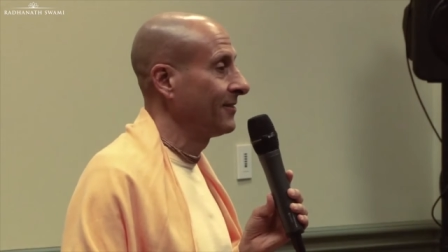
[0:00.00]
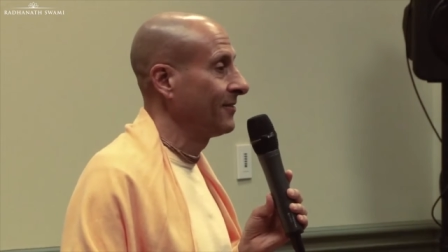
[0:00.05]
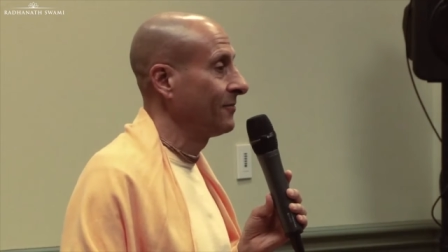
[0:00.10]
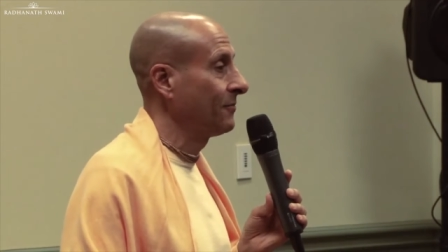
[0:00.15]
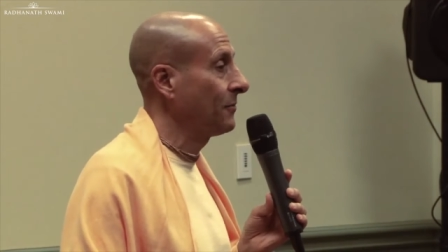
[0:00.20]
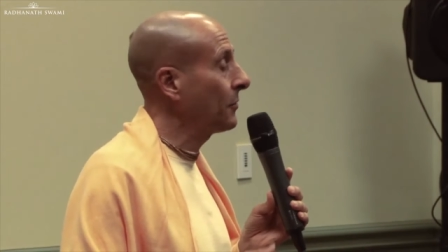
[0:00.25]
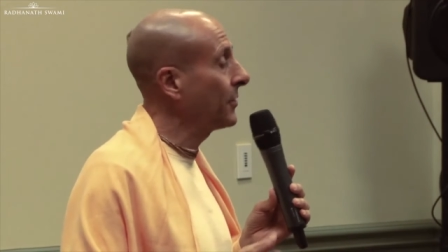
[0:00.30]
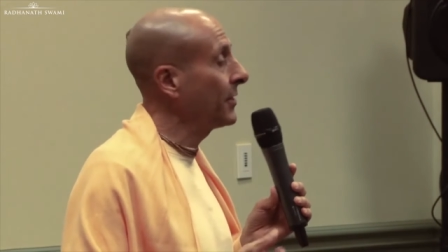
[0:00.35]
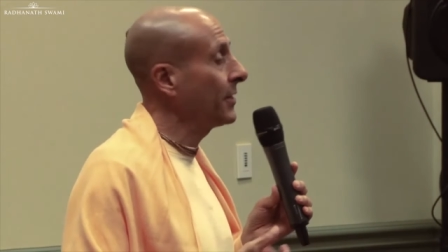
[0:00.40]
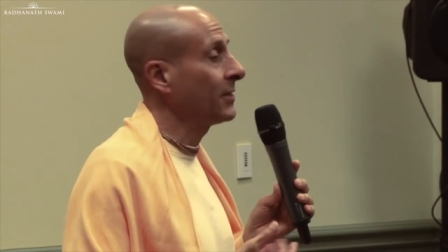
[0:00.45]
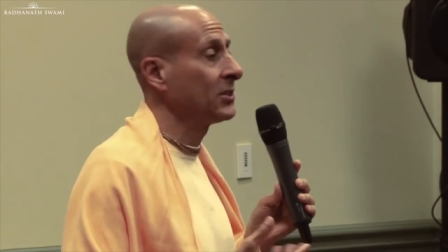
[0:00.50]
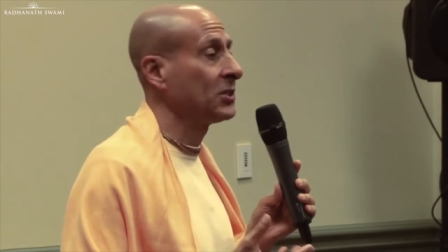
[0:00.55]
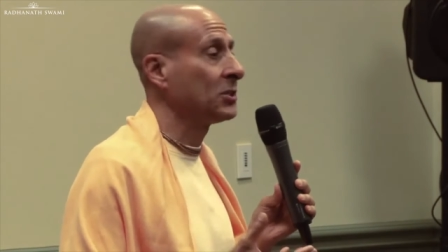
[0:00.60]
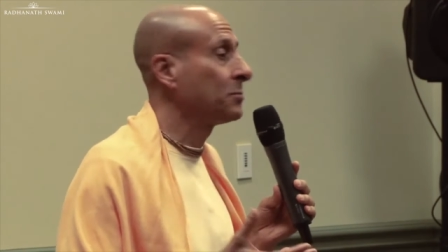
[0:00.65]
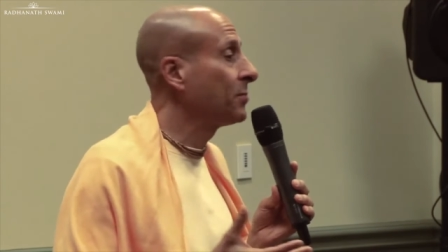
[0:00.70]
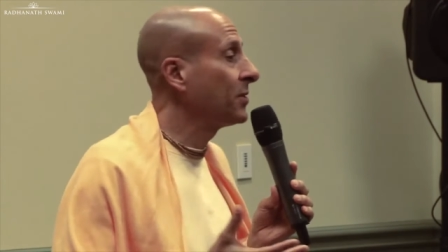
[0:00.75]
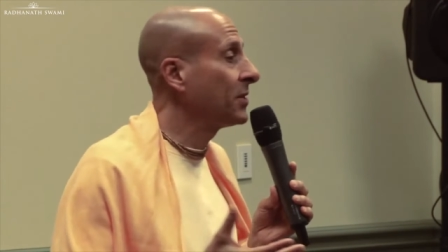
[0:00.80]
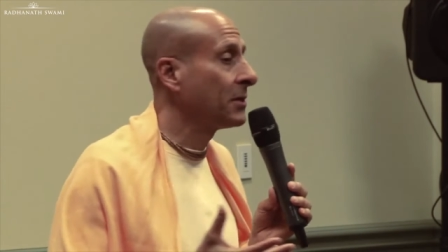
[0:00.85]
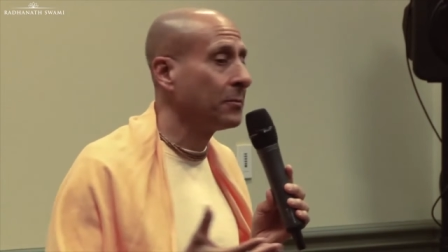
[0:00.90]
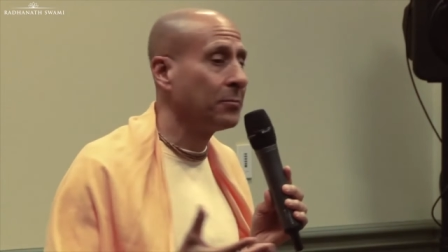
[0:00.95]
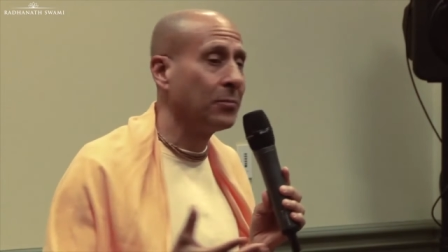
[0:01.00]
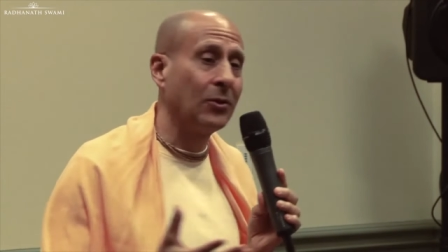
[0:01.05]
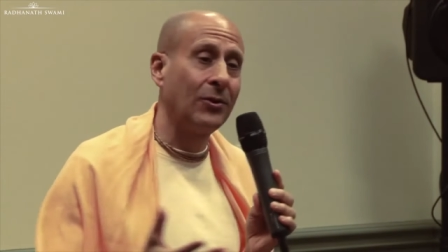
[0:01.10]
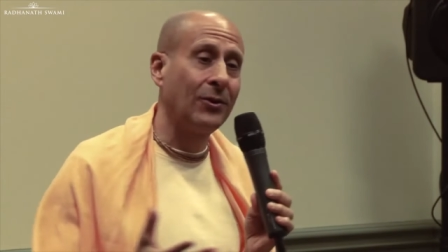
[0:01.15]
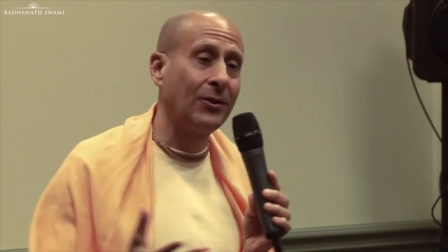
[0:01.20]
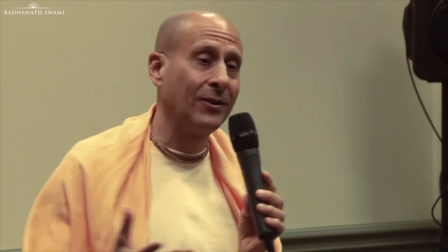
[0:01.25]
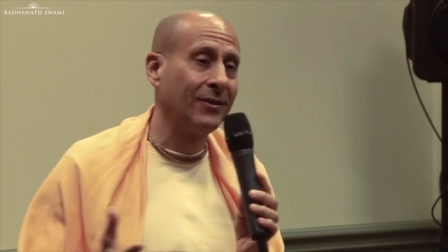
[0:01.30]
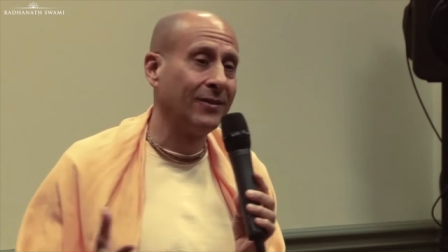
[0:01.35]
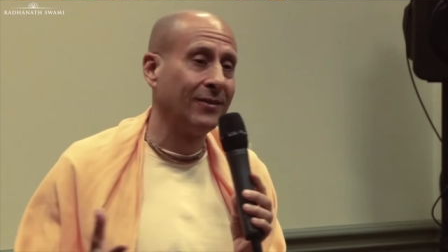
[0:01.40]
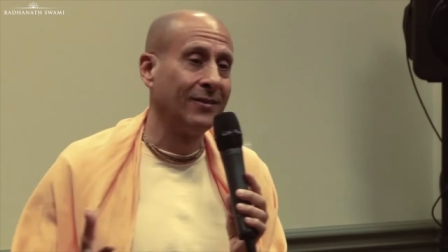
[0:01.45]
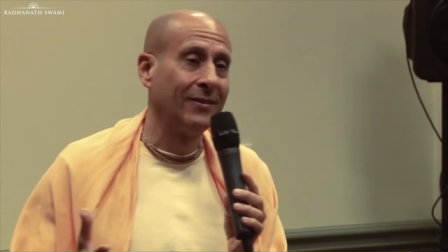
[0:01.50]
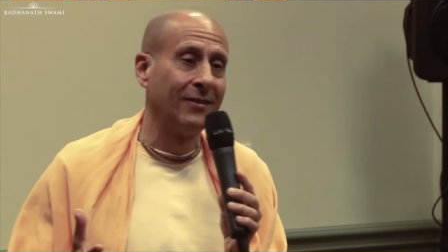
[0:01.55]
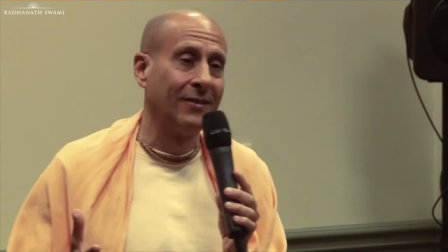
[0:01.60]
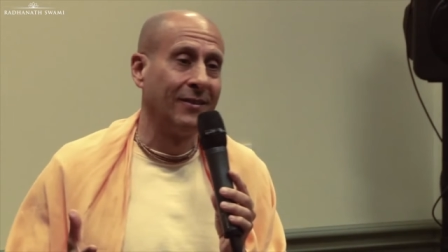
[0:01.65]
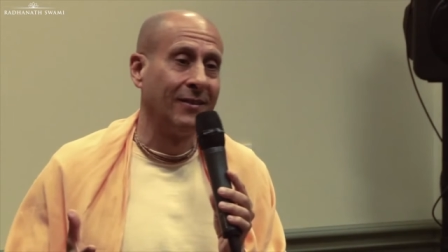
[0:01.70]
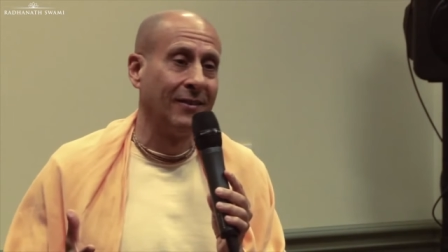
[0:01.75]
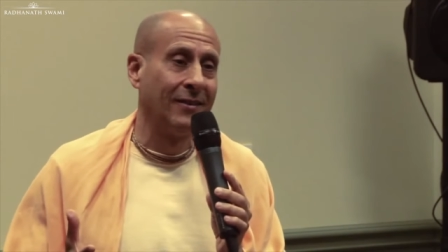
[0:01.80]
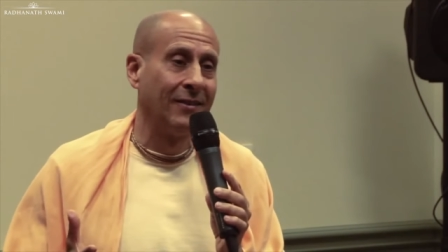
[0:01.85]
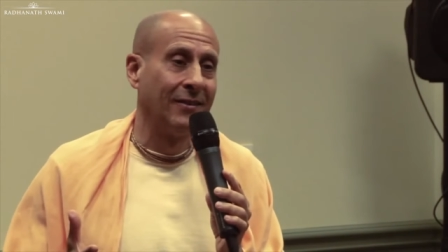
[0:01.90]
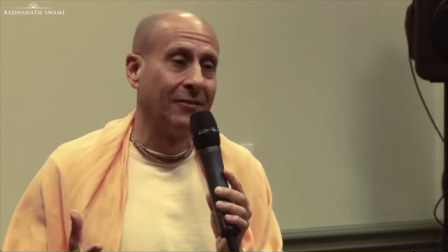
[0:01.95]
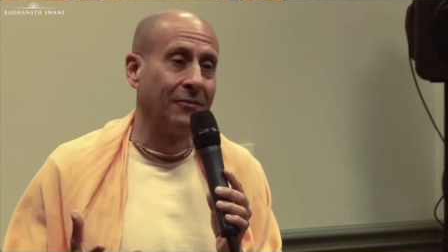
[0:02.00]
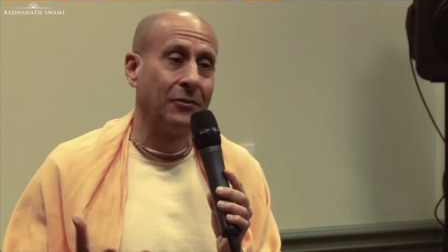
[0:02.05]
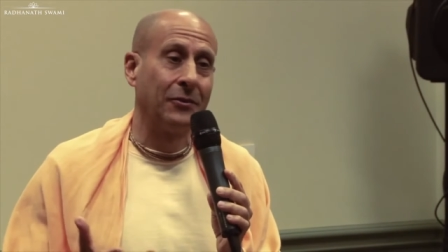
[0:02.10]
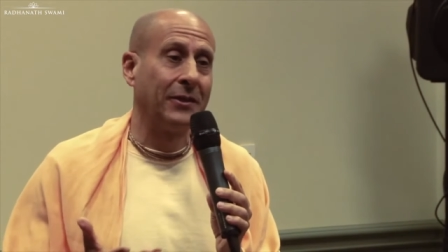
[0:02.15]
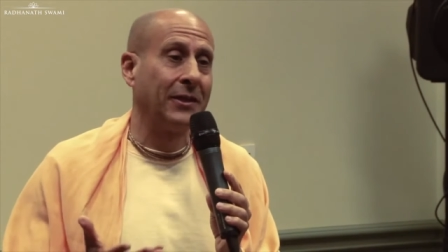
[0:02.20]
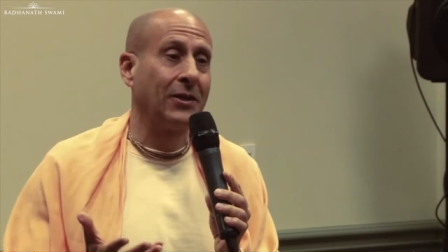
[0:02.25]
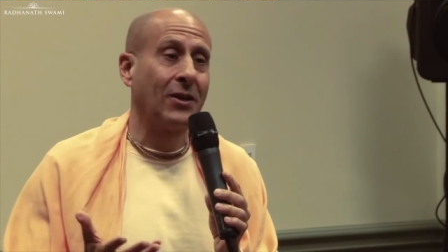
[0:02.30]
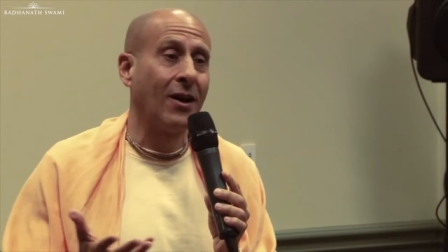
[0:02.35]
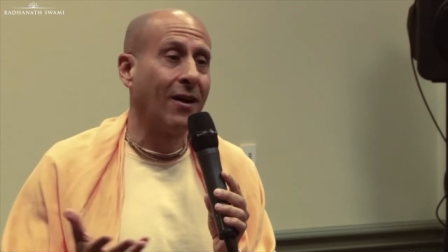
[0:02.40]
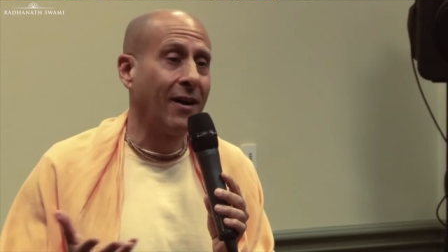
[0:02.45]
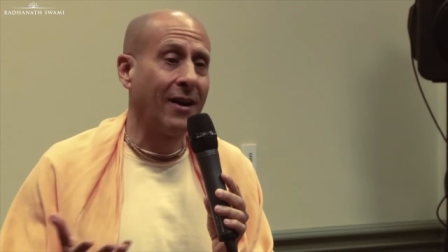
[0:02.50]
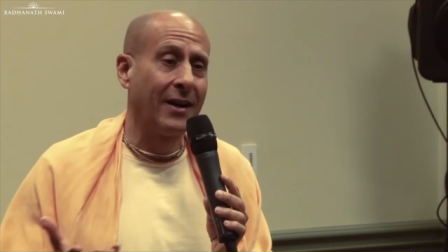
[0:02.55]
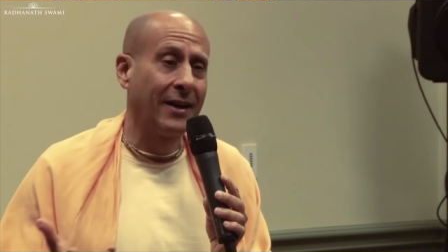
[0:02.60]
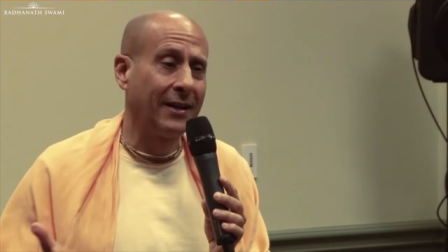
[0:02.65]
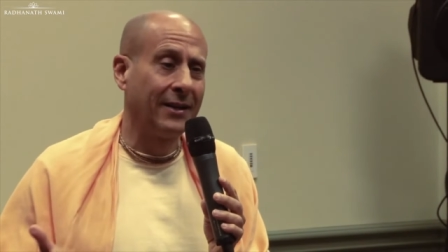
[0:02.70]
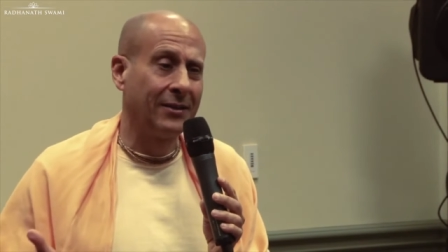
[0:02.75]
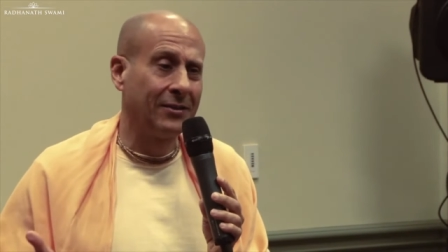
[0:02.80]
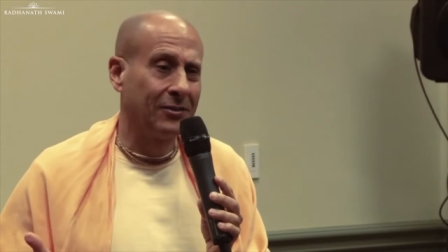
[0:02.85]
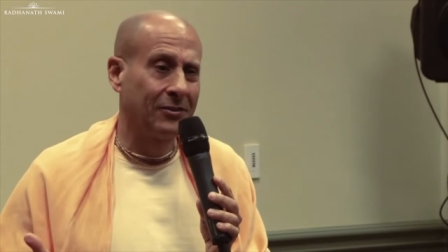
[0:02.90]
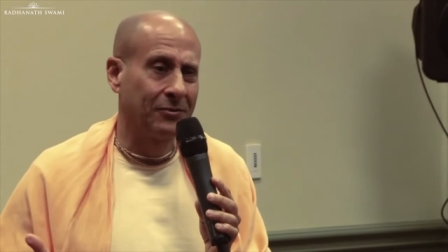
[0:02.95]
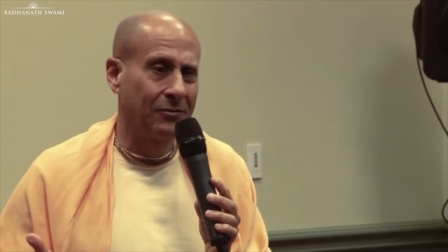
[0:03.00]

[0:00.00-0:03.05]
very hospitable, very kind.